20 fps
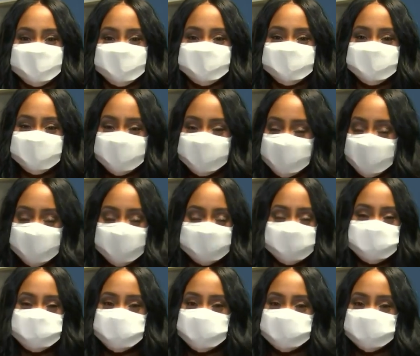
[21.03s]
Yeah,
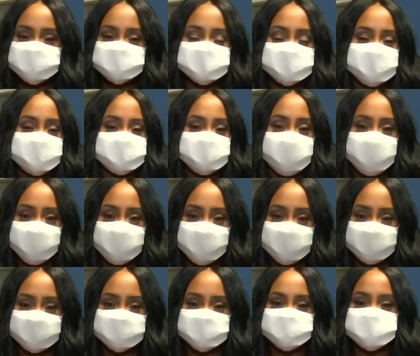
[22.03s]
animals and
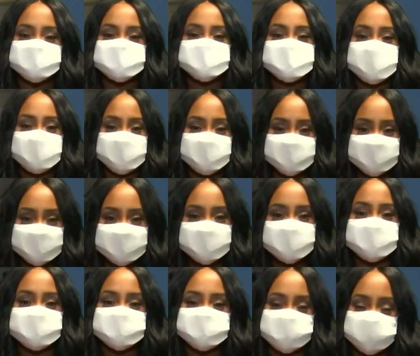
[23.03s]
art is kind of
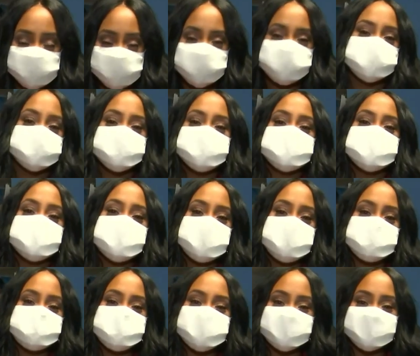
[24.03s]
getting a twofer there.
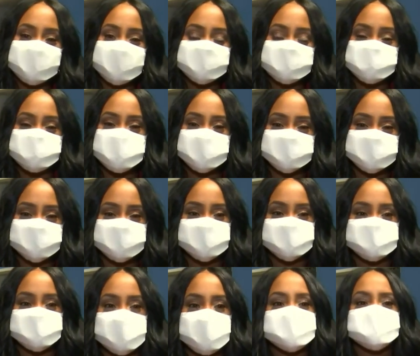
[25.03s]
But like you mentioned,
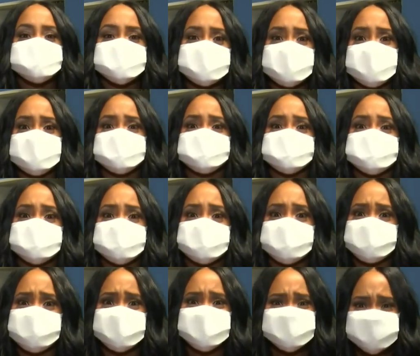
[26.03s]
it's educational,
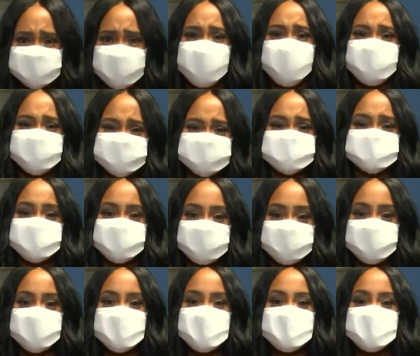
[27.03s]
but it's
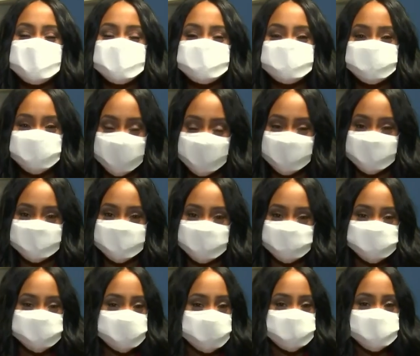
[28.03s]
also fun. Now,
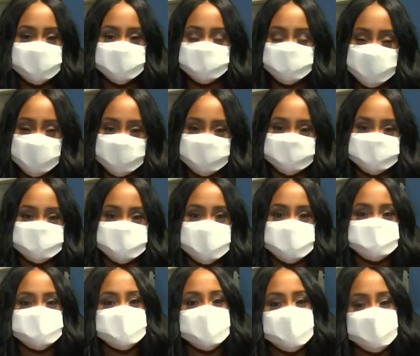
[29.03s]
we know many parents may
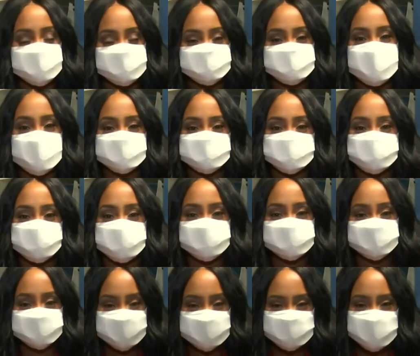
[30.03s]
be heading back to work
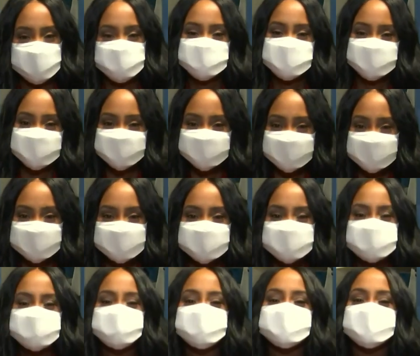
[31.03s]
and they may be needing
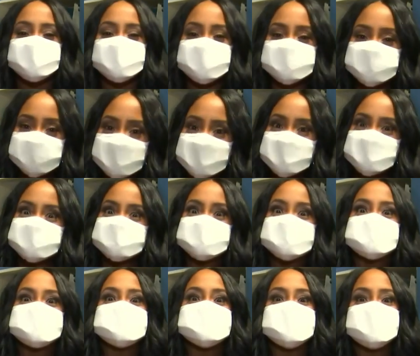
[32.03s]
a place to
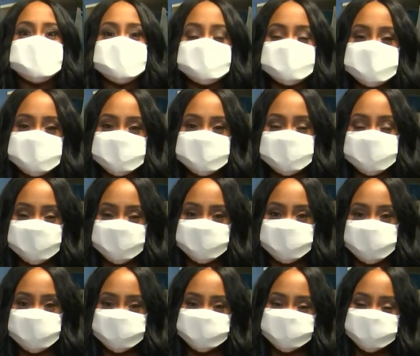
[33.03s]
send the
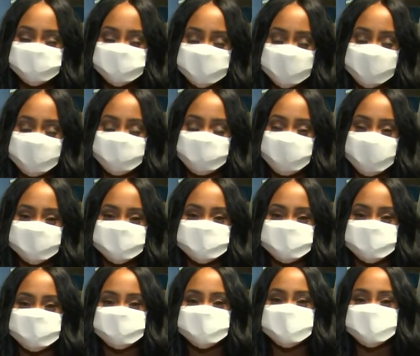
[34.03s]
kiddos who can't watch
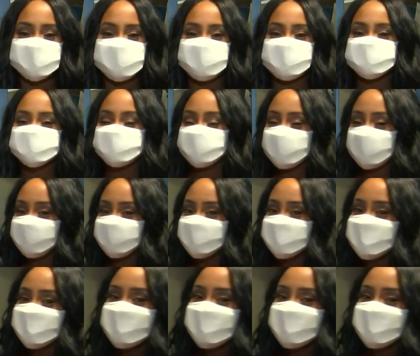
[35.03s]
themselves. Well,